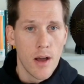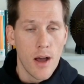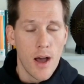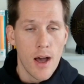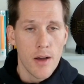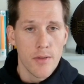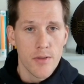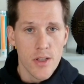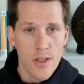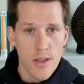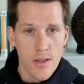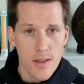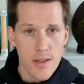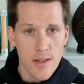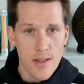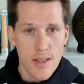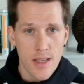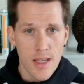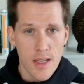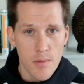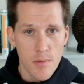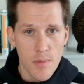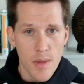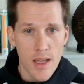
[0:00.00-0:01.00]
Obviously, this
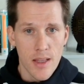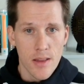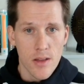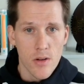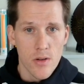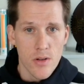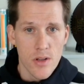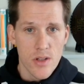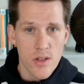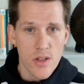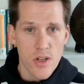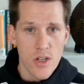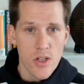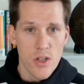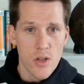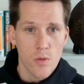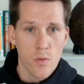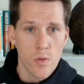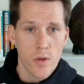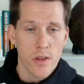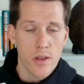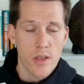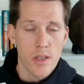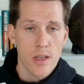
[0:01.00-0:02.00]
team made their decision
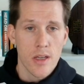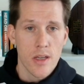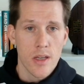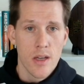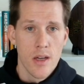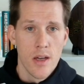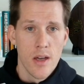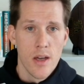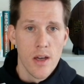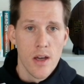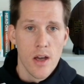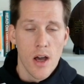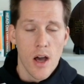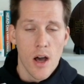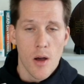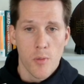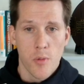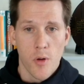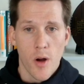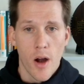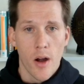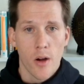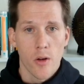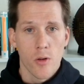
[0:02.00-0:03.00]
with the
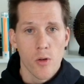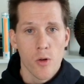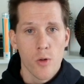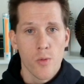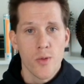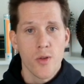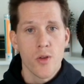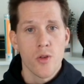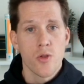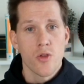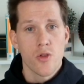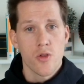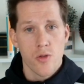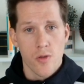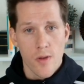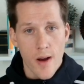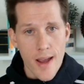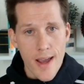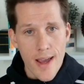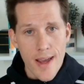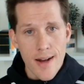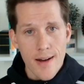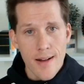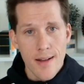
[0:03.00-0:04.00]
prior group to
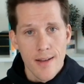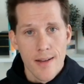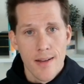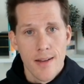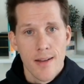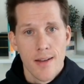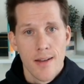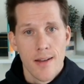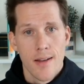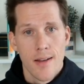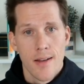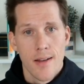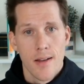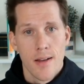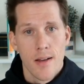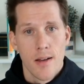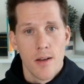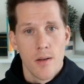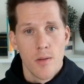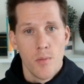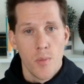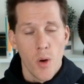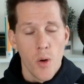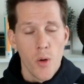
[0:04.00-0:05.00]
trade
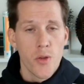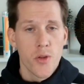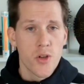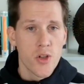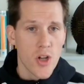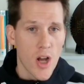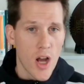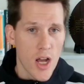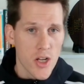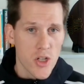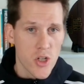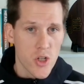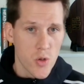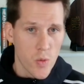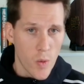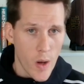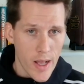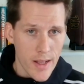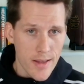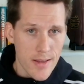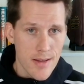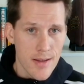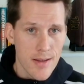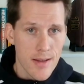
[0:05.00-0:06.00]
both Josh
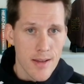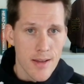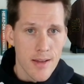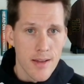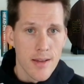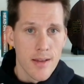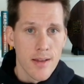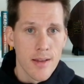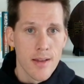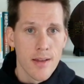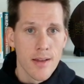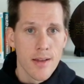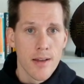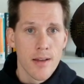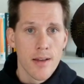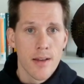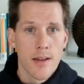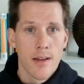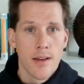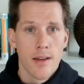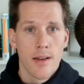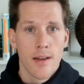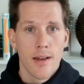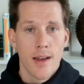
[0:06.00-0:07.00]
Sweat
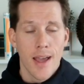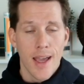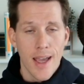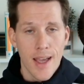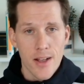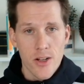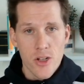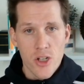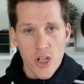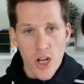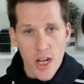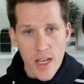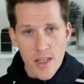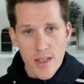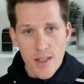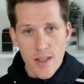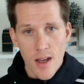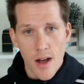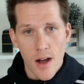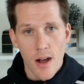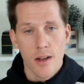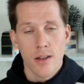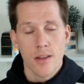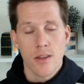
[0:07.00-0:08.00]
and Chase
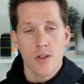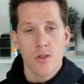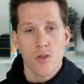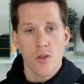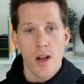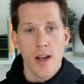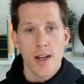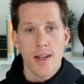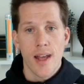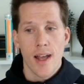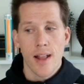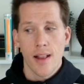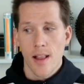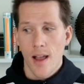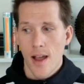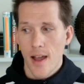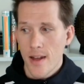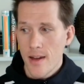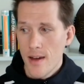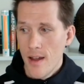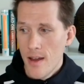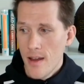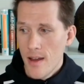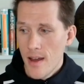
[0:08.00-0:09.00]
Young at the trade
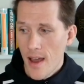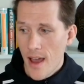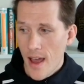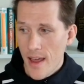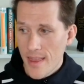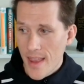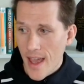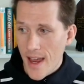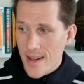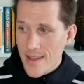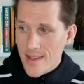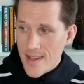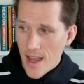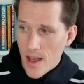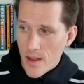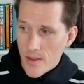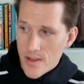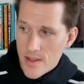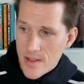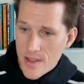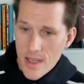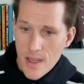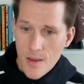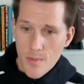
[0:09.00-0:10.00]
deadline. And that is how
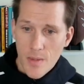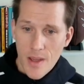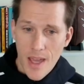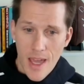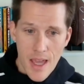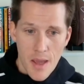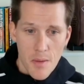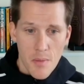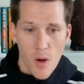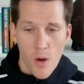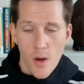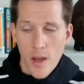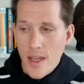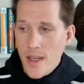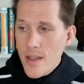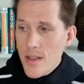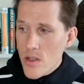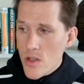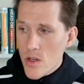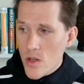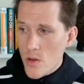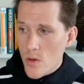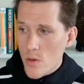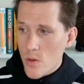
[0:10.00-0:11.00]
this team came
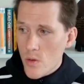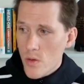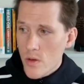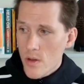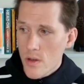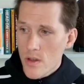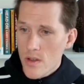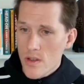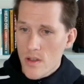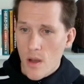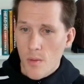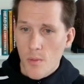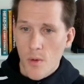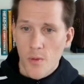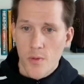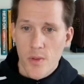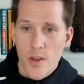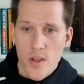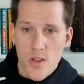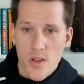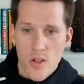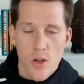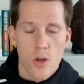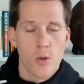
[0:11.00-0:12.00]
into some of
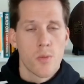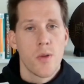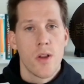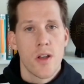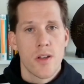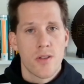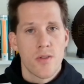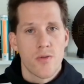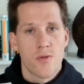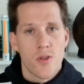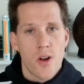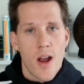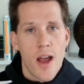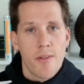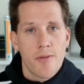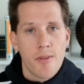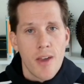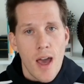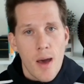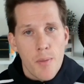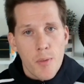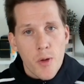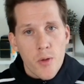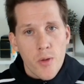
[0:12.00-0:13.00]
this surplus of draft
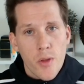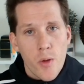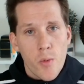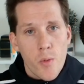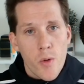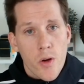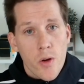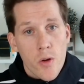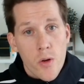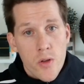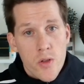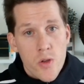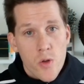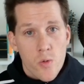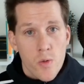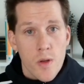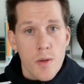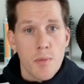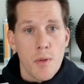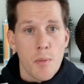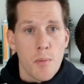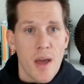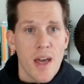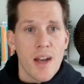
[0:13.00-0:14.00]
capital that we're going to
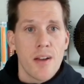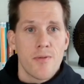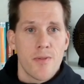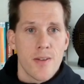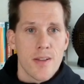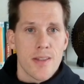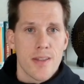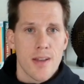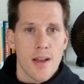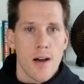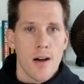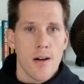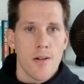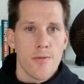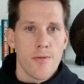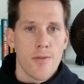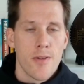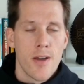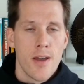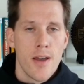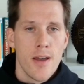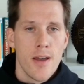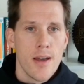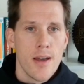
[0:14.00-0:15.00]
reap the benefits of
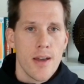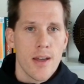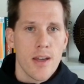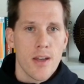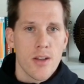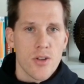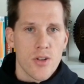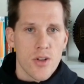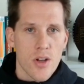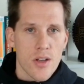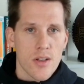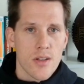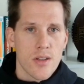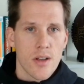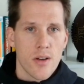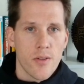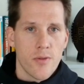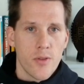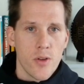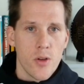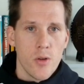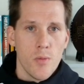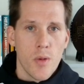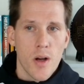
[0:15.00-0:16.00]
in just a
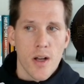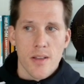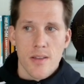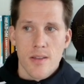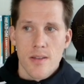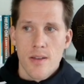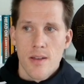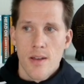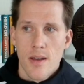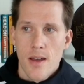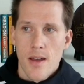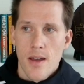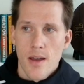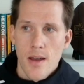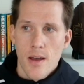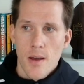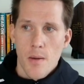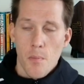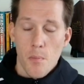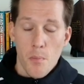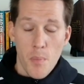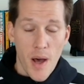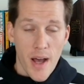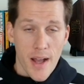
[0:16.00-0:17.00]
few months.
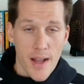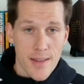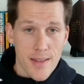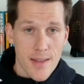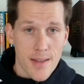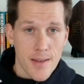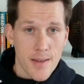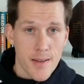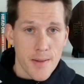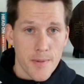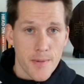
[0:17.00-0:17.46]
But